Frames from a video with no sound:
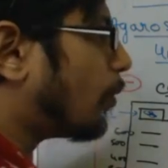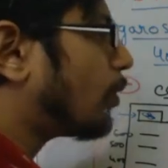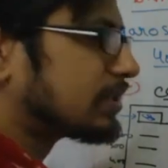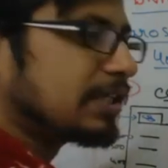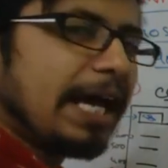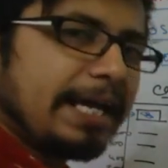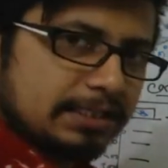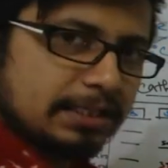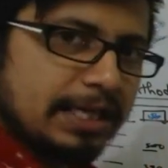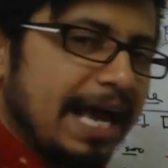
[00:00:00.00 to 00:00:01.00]
pore
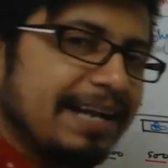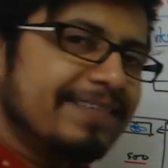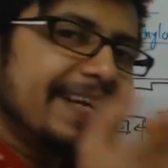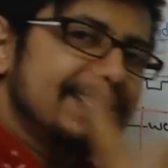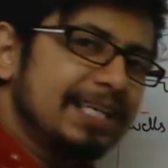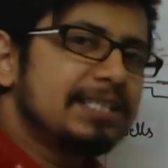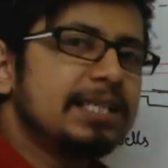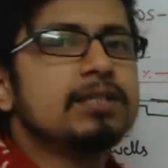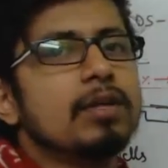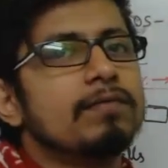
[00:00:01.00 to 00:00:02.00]
size and
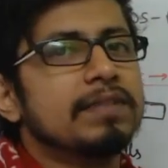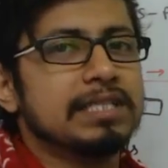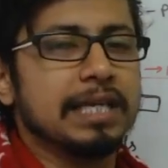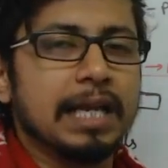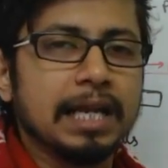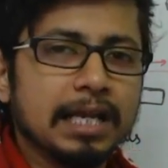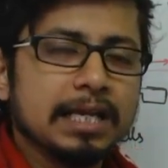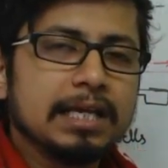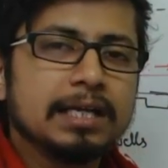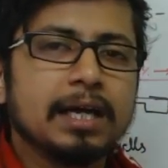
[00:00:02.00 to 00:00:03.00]
resistance of the gel,
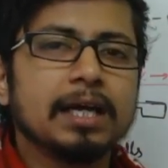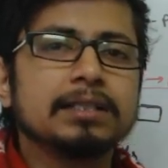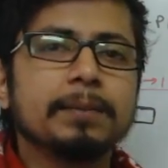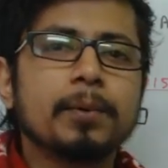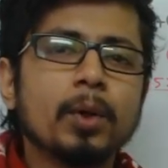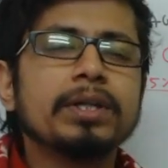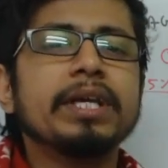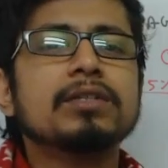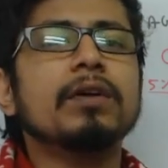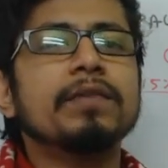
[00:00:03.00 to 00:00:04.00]
the
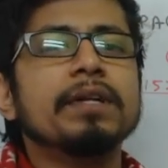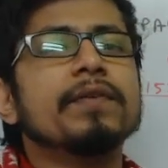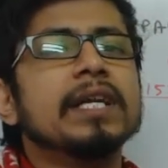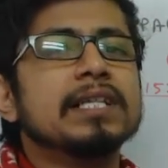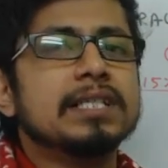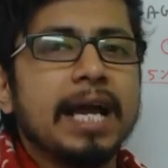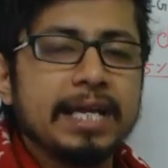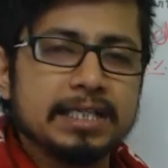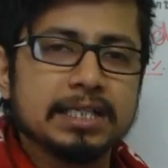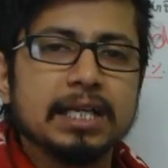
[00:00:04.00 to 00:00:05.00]
proteins of different
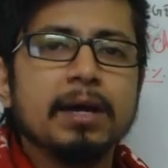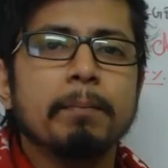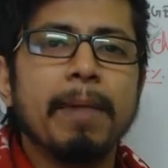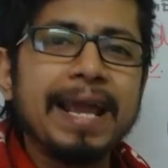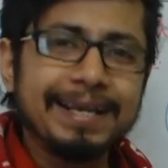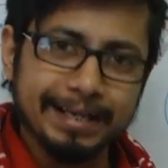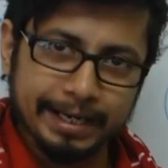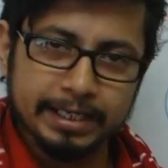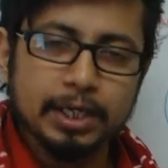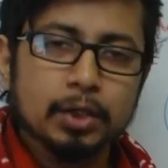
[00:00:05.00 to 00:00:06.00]
size
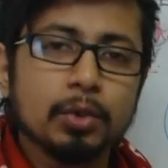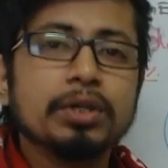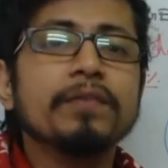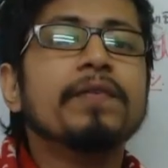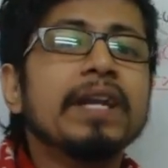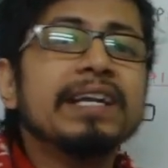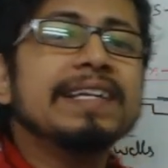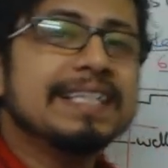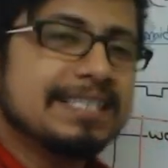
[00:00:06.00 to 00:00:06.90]
migrate to different